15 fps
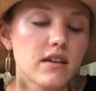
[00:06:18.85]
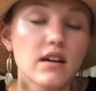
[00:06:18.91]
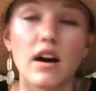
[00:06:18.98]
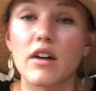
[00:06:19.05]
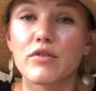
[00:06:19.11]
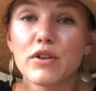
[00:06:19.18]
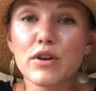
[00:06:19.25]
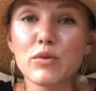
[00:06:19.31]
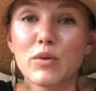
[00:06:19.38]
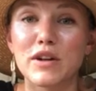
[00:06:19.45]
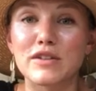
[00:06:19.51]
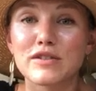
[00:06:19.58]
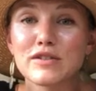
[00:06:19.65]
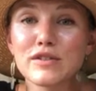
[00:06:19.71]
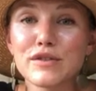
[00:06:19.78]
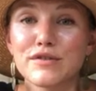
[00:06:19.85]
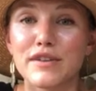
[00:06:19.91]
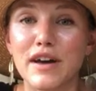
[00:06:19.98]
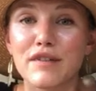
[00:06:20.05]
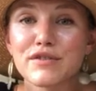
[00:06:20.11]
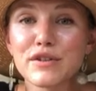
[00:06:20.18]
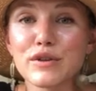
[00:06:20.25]
covered what to do if
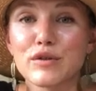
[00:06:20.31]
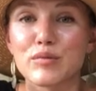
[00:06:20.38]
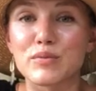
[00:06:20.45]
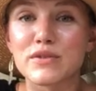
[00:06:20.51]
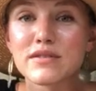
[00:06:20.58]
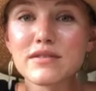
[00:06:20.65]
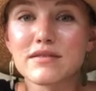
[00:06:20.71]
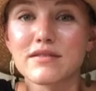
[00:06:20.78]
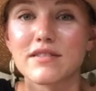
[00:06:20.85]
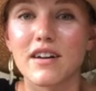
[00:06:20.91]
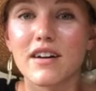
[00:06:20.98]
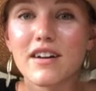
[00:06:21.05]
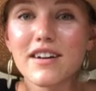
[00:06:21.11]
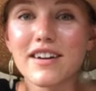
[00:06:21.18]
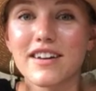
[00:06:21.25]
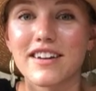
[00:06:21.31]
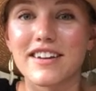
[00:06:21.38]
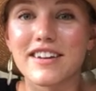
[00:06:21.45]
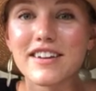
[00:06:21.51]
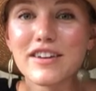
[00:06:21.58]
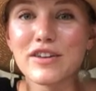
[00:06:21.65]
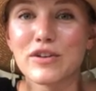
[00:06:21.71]
you have an oops on
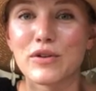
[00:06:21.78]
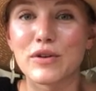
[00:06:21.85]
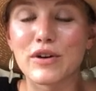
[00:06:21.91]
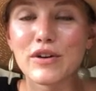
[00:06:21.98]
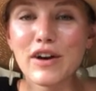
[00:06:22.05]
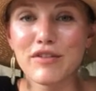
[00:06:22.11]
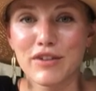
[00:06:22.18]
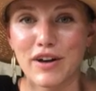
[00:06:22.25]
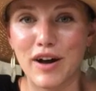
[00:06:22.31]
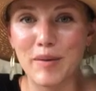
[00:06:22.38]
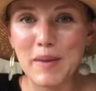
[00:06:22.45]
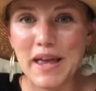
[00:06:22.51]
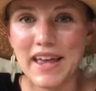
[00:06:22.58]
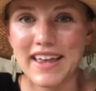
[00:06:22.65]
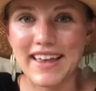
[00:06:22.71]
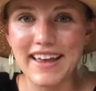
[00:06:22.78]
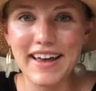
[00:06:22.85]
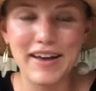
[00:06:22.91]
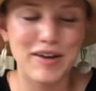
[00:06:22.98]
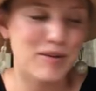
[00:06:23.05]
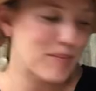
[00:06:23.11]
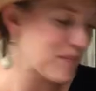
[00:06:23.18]
your graphic comic.
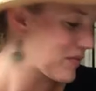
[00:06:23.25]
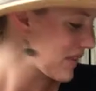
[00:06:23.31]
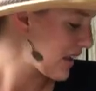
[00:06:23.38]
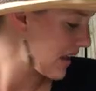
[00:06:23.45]
Um,